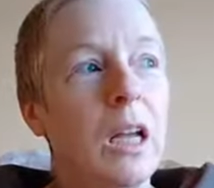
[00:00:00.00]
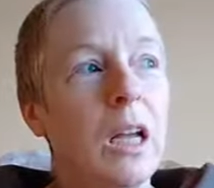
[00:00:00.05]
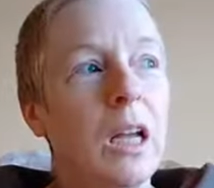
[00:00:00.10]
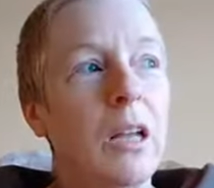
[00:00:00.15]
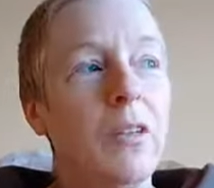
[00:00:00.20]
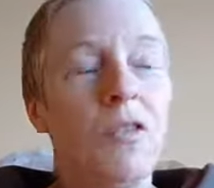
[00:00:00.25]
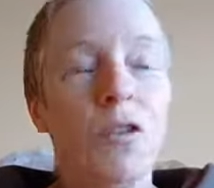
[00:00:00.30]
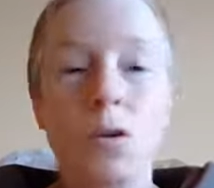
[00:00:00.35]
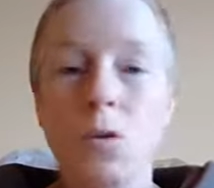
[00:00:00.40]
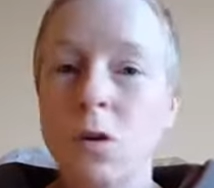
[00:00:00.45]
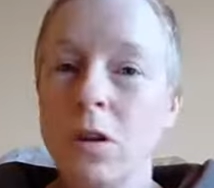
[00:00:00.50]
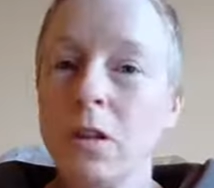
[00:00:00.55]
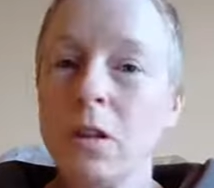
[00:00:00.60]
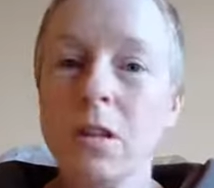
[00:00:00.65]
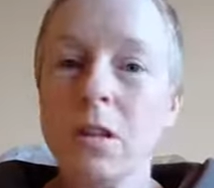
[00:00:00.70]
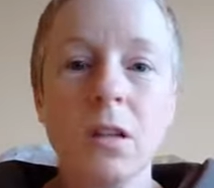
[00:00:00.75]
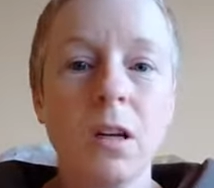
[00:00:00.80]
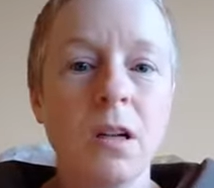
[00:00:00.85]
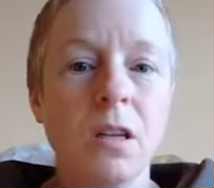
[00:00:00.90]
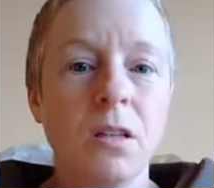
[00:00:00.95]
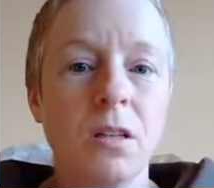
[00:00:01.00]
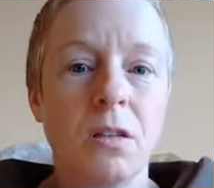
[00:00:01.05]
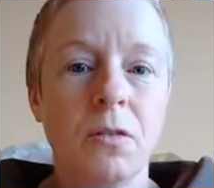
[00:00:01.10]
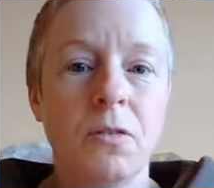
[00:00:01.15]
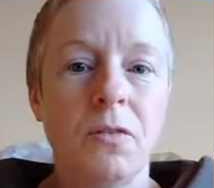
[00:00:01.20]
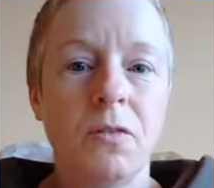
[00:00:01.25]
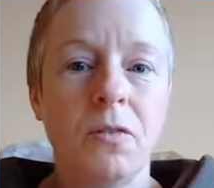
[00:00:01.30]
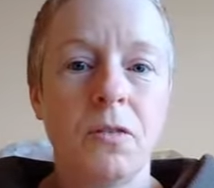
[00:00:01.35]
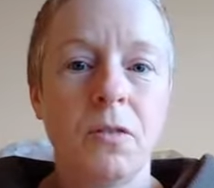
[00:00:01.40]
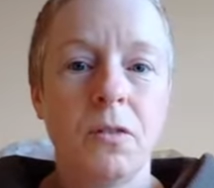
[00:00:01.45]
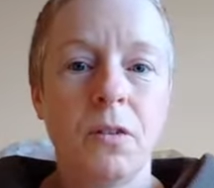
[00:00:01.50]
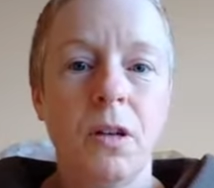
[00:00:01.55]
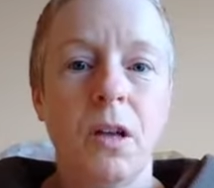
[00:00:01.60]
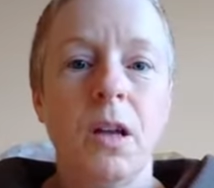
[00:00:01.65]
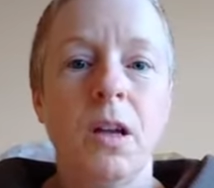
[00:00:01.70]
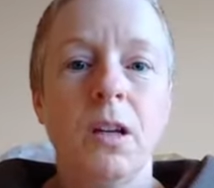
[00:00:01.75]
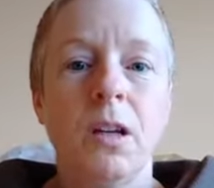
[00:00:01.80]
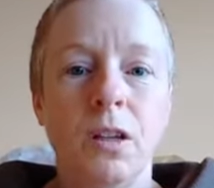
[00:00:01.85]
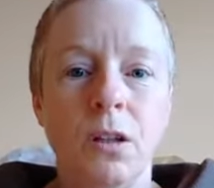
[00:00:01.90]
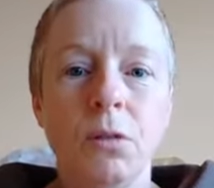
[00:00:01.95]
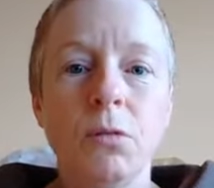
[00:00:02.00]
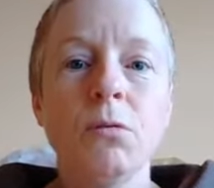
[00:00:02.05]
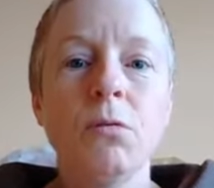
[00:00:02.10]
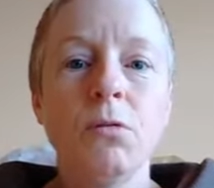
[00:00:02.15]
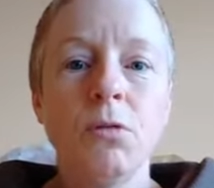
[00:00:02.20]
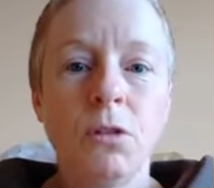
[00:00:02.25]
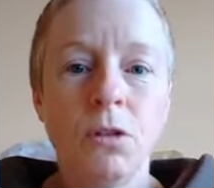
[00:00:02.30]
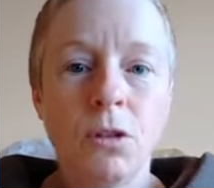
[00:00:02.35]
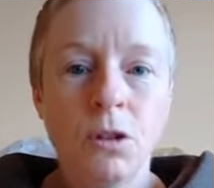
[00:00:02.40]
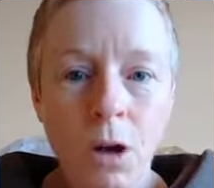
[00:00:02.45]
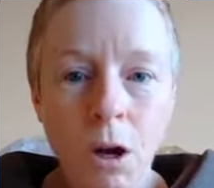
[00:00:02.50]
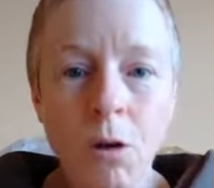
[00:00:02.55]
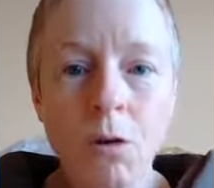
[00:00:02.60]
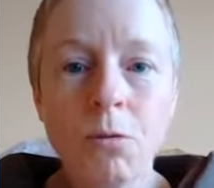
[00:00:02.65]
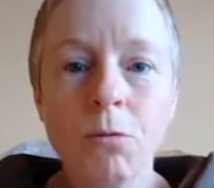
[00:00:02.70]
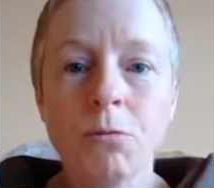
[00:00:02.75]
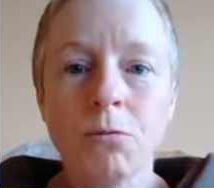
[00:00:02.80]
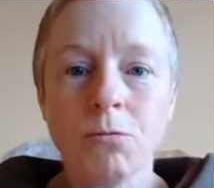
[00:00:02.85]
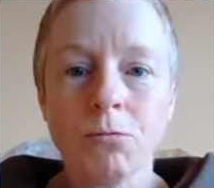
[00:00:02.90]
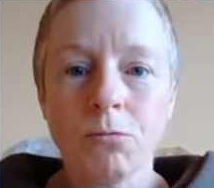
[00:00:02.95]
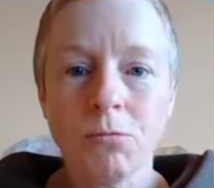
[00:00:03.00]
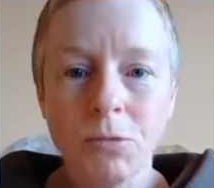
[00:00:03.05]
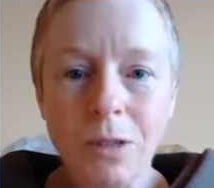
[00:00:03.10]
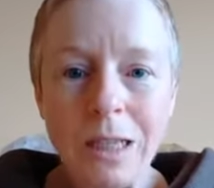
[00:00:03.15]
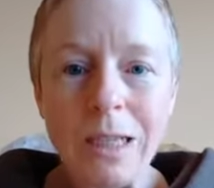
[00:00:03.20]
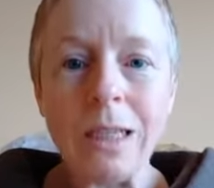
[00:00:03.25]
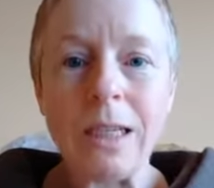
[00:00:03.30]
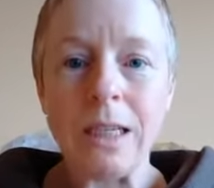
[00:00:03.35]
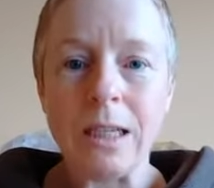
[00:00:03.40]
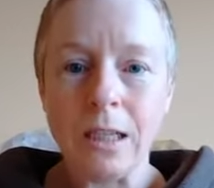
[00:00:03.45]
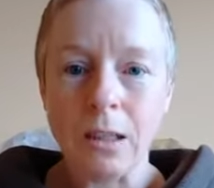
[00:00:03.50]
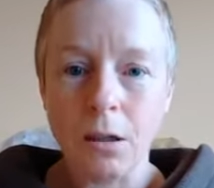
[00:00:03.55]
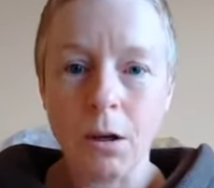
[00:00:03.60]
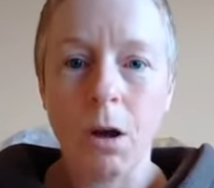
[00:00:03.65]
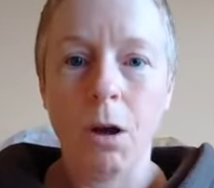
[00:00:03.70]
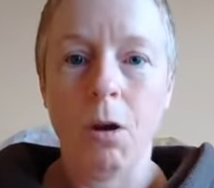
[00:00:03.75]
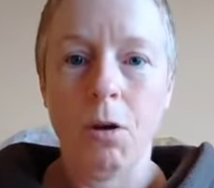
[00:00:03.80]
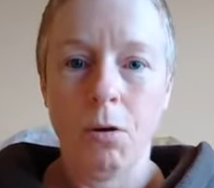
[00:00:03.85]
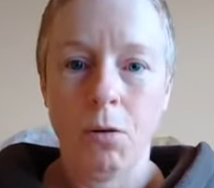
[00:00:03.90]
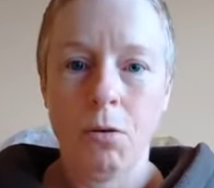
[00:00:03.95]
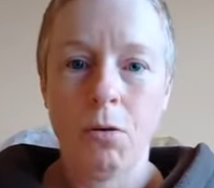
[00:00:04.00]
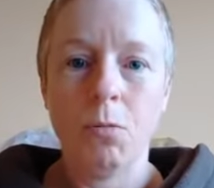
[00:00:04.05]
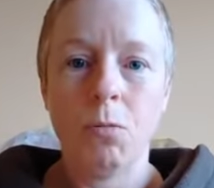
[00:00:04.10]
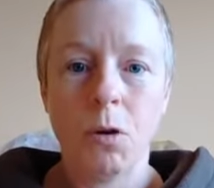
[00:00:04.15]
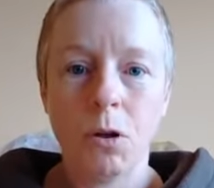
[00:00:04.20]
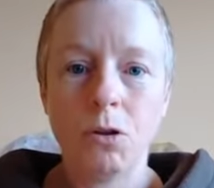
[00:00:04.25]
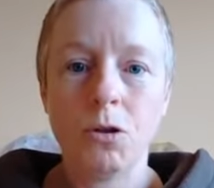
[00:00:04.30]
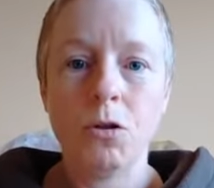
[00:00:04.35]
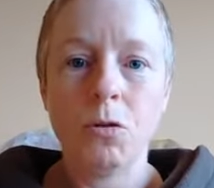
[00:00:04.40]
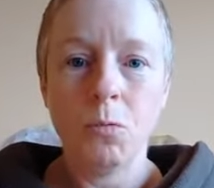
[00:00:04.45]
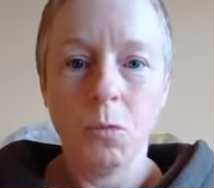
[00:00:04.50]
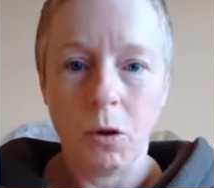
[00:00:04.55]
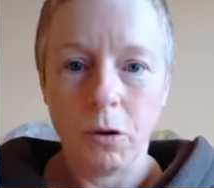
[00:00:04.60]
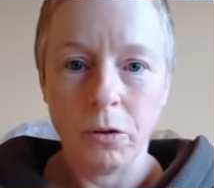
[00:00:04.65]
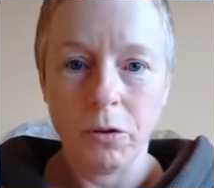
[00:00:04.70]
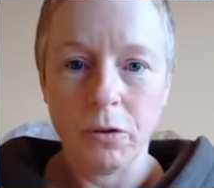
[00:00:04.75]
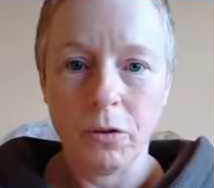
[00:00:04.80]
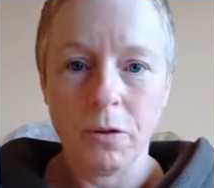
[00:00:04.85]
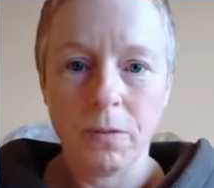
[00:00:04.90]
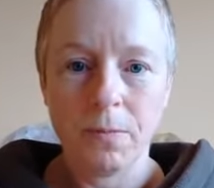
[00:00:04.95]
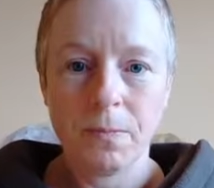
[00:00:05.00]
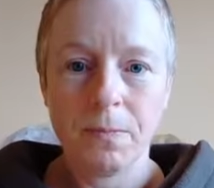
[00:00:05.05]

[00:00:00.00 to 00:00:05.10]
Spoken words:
if you're indecisive, you don't really know what you want,